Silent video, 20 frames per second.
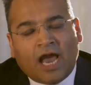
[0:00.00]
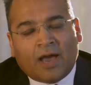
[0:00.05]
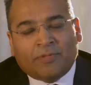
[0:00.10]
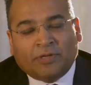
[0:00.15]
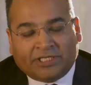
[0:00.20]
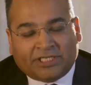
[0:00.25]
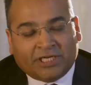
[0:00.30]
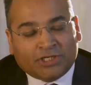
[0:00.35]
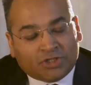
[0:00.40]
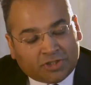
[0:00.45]
I
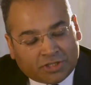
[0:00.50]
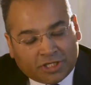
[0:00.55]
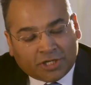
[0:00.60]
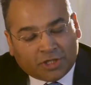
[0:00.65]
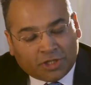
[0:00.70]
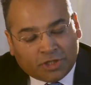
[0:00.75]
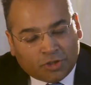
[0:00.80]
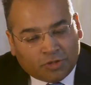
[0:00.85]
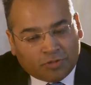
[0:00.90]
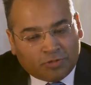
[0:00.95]
mean, it's interesting
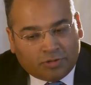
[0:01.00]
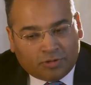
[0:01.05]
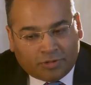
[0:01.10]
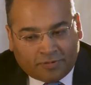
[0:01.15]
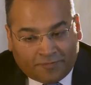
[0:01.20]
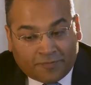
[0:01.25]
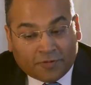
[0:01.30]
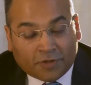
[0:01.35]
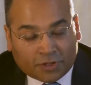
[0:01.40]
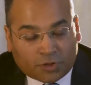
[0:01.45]
that
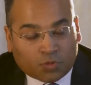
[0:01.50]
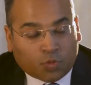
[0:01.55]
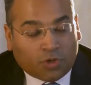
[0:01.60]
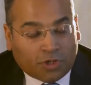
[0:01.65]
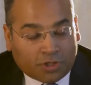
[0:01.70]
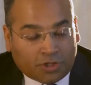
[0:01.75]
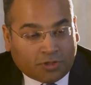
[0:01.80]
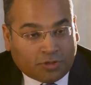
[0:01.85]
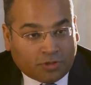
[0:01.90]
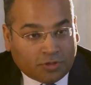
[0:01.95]
the first
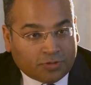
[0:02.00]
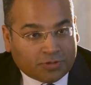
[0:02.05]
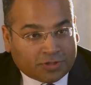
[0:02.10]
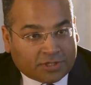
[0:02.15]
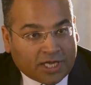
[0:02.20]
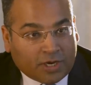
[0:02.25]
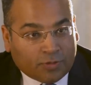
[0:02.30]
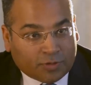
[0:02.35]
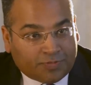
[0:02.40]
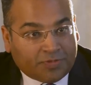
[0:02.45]
word you
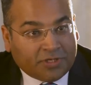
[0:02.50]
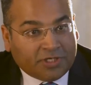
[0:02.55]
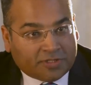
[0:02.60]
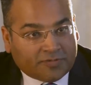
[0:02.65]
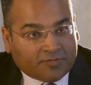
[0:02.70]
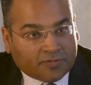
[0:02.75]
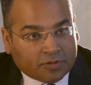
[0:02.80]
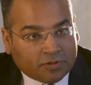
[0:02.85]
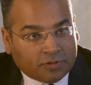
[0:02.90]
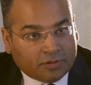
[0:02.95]
used there was
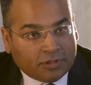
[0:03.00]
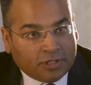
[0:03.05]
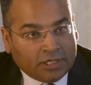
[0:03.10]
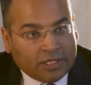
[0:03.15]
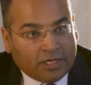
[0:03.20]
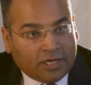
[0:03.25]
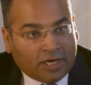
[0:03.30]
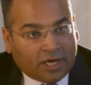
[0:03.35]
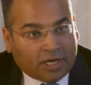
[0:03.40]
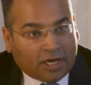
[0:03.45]
peaceful.
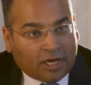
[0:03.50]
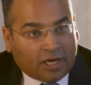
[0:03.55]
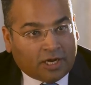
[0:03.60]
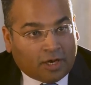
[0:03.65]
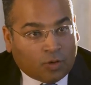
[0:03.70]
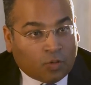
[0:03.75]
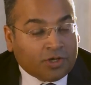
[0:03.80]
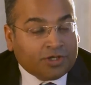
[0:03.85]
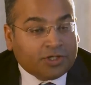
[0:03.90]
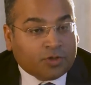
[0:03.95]
And
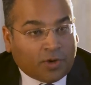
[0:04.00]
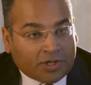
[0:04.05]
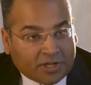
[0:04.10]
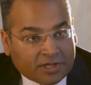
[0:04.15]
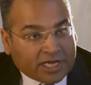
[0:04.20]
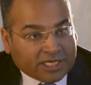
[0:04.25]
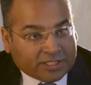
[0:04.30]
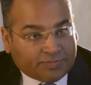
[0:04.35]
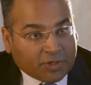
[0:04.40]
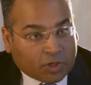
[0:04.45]
I wonder
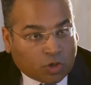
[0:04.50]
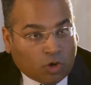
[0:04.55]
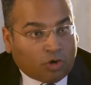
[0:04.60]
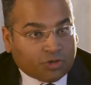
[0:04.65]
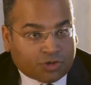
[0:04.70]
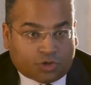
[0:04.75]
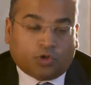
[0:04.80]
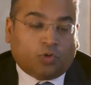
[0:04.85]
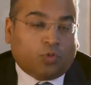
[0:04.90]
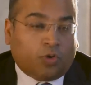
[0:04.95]
whether that's
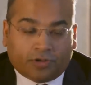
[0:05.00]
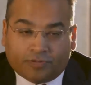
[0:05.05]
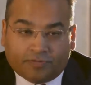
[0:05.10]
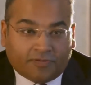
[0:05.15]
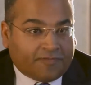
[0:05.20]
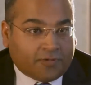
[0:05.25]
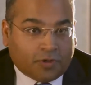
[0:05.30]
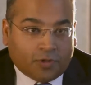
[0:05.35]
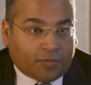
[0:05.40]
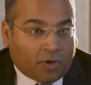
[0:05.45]
because you're one of
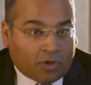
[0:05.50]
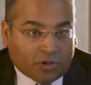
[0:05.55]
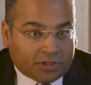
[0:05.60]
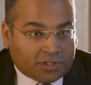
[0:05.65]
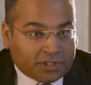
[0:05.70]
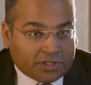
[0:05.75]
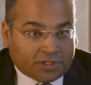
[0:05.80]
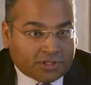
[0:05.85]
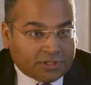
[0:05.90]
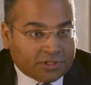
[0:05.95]
the few
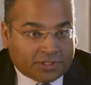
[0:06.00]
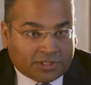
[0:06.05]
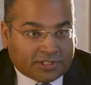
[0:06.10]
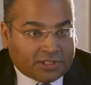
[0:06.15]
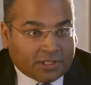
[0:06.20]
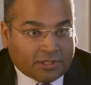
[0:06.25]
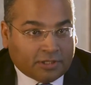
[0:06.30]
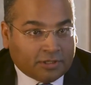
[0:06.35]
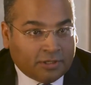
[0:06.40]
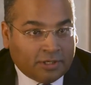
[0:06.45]
politicians
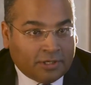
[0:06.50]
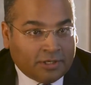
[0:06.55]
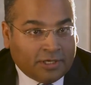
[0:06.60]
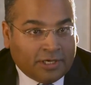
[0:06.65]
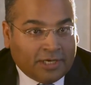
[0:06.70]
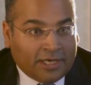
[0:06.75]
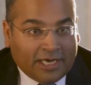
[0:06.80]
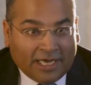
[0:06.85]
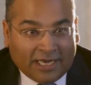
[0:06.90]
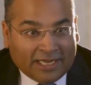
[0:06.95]
still
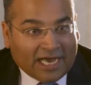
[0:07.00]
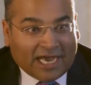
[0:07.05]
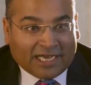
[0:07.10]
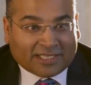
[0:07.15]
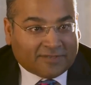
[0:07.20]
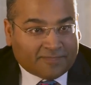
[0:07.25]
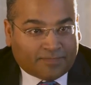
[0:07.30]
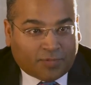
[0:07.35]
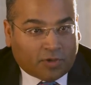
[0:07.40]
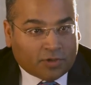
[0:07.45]
in
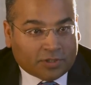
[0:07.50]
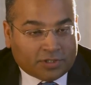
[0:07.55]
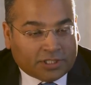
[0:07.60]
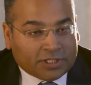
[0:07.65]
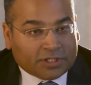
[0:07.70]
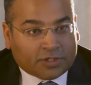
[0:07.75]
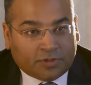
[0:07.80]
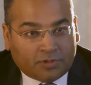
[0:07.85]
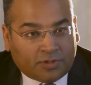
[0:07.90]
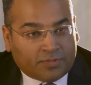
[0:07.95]
active
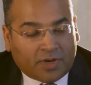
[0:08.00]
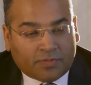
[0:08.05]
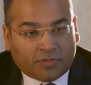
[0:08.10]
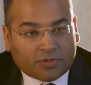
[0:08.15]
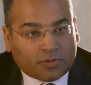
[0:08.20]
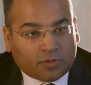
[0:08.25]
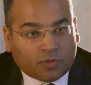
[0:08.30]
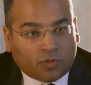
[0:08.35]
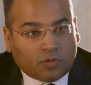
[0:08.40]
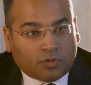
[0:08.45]
politics who
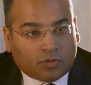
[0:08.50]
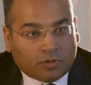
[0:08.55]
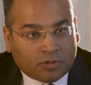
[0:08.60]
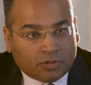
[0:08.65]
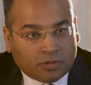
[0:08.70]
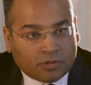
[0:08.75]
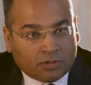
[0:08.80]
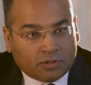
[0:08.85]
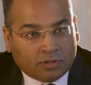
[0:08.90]
remembers the war.